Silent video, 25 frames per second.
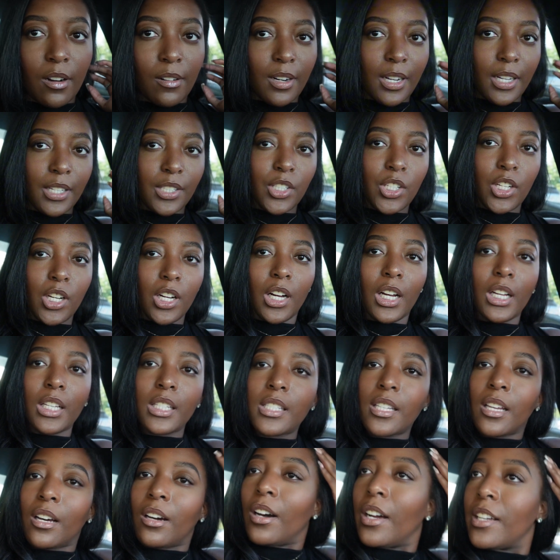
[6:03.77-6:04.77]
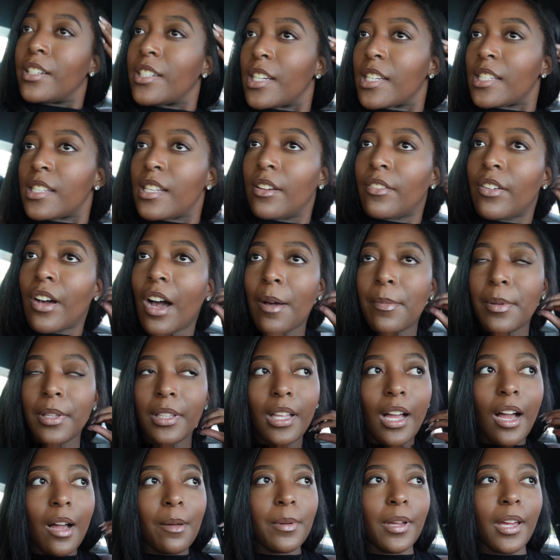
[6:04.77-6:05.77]
Alright y'all, so I just left Hobby
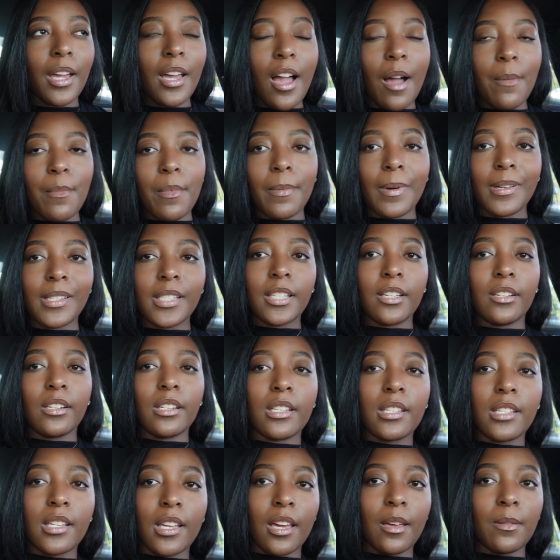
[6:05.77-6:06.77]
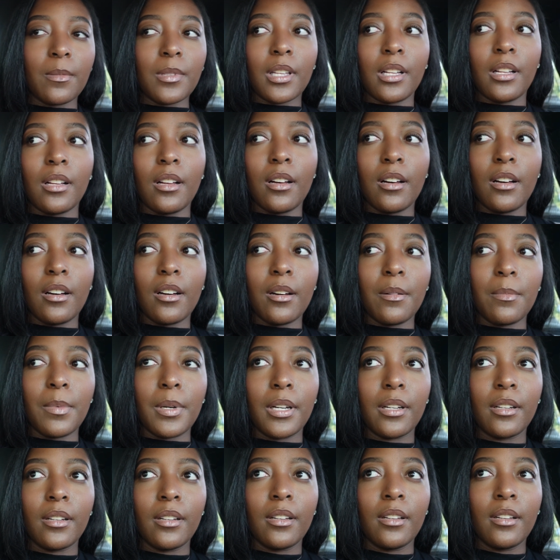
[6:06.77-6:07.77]
Lobby. I'm about to go to Sam's
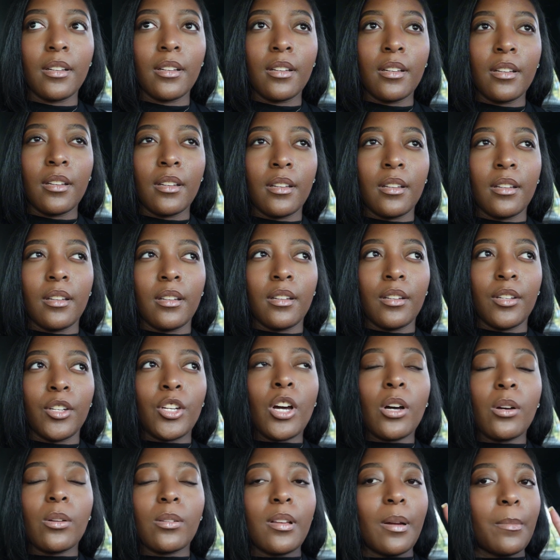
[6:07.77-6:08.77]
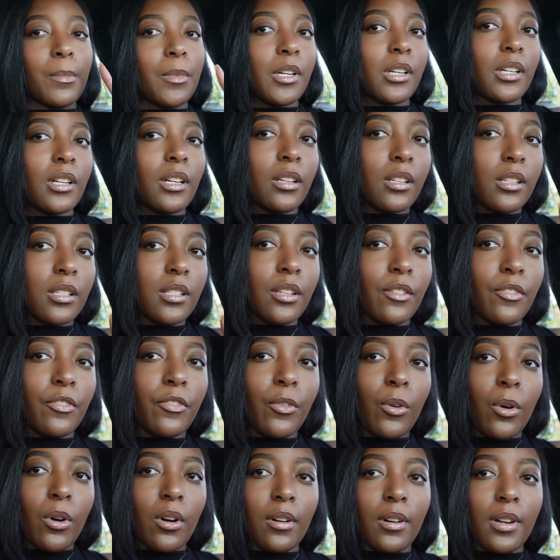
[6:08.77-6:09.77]
Club. No, I'm gonna go to
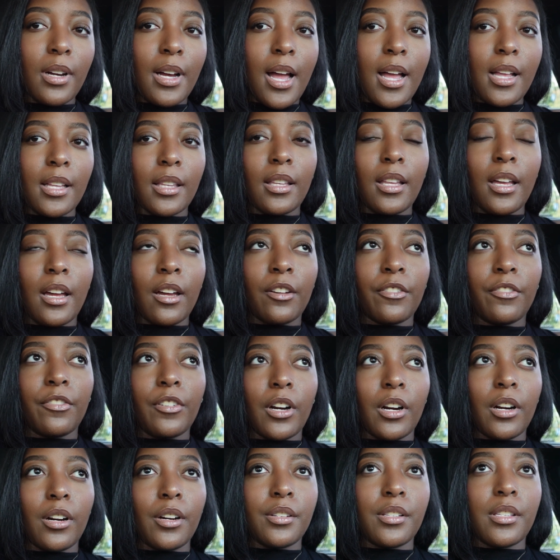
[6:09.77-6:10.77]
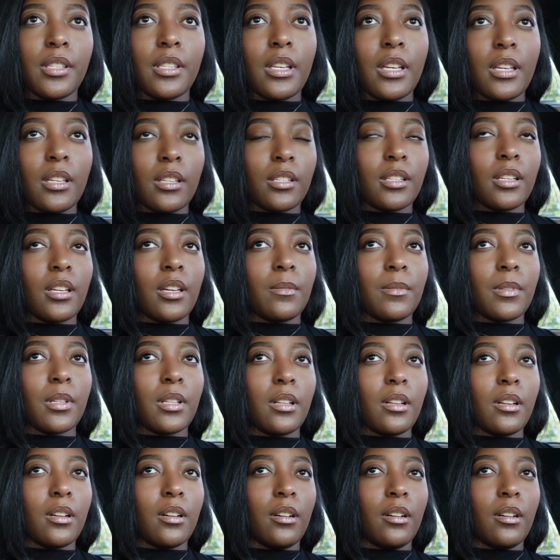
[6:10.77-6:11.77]
Sephora, I think, first, then Sam's
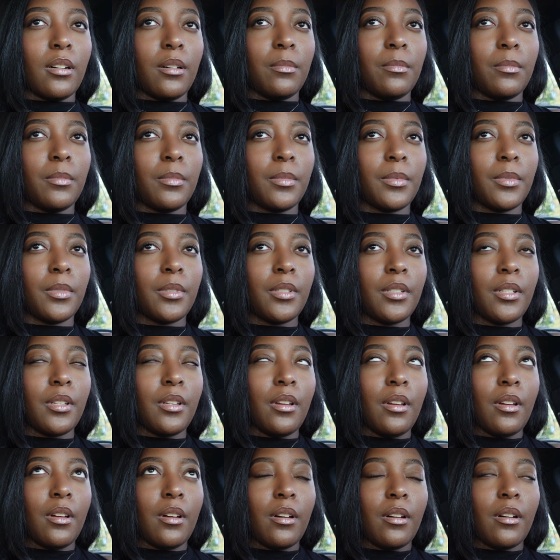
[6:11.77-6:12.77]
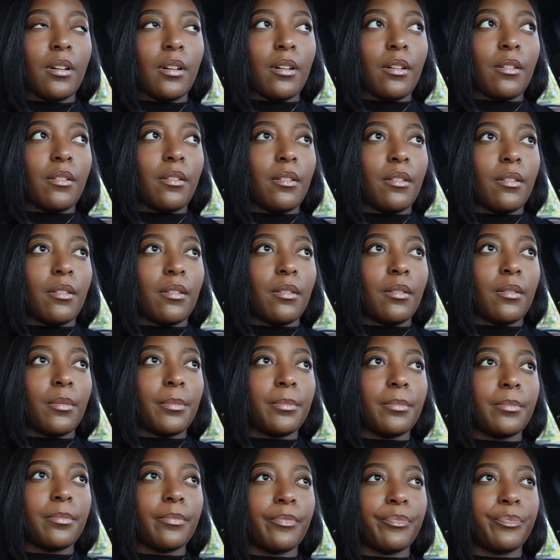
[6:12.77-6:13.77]
Club,
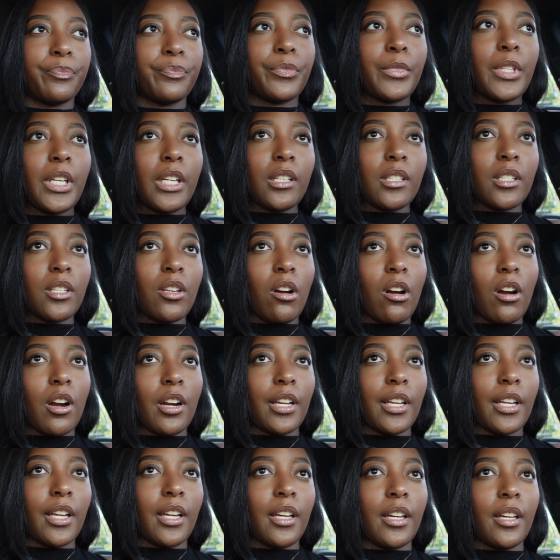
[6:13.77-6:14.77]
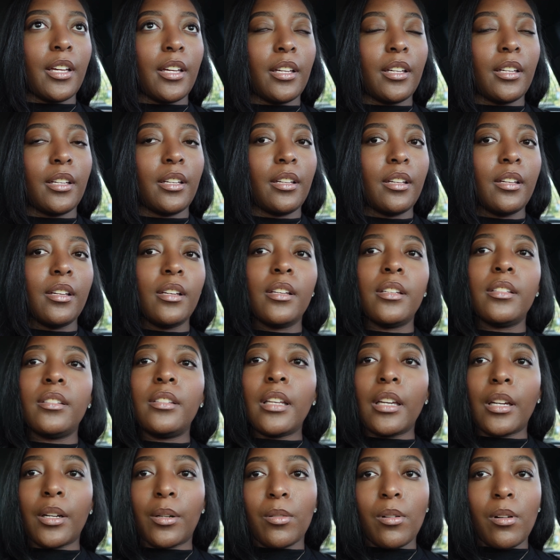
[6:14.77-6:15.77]
then Target,
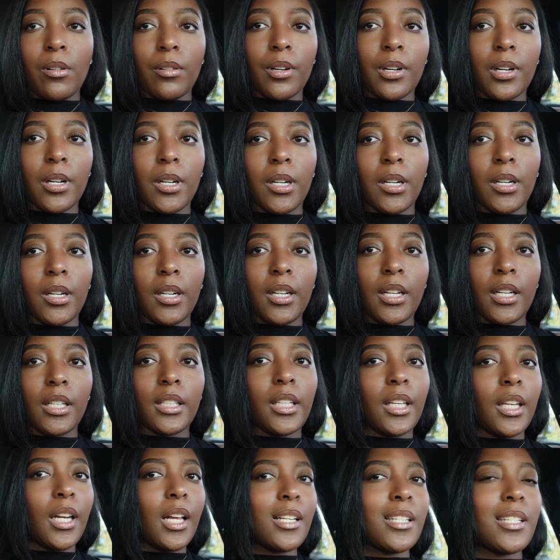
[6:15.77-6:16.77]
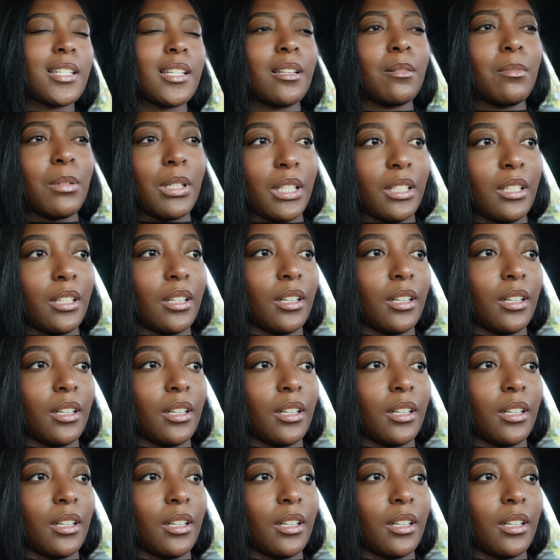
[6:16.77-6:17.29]
then Kroger, and then I should be